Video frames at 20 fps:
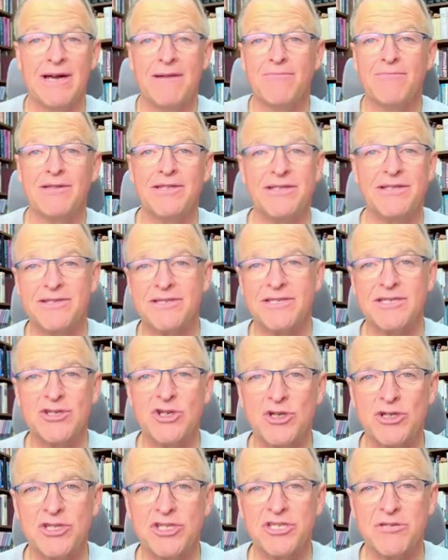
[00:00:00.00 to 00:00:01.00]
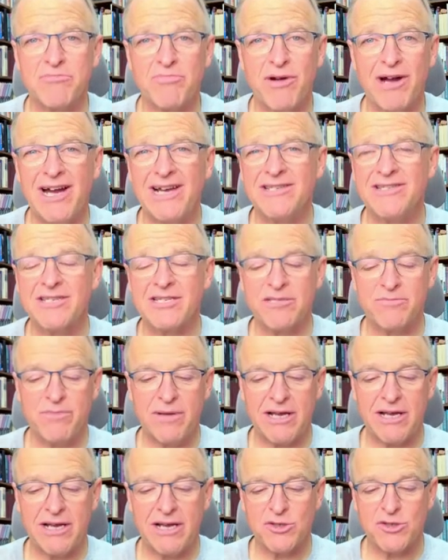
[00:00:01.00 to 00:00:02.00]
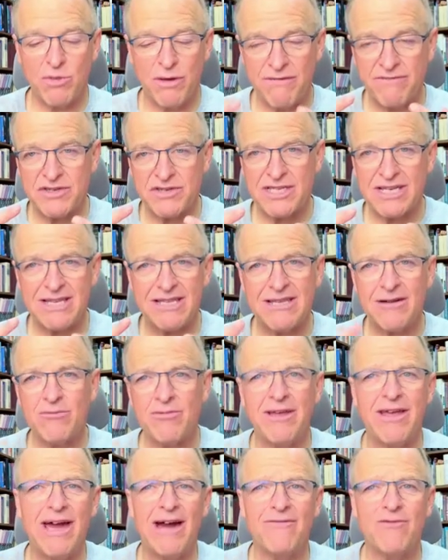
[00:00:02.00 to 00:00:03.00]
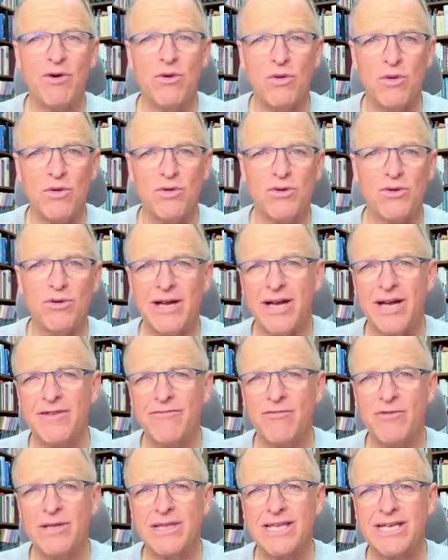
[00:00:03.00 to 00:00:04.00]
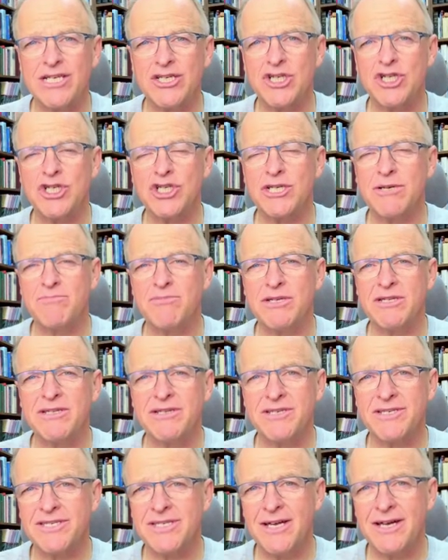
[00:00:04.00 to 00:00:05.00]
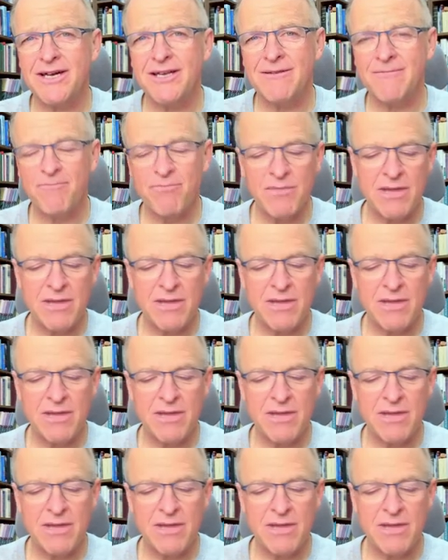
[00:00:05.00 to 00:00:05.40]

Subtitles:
But this shouldn't surprise us, because we've seen that we have a whole new kind of relationship to the Son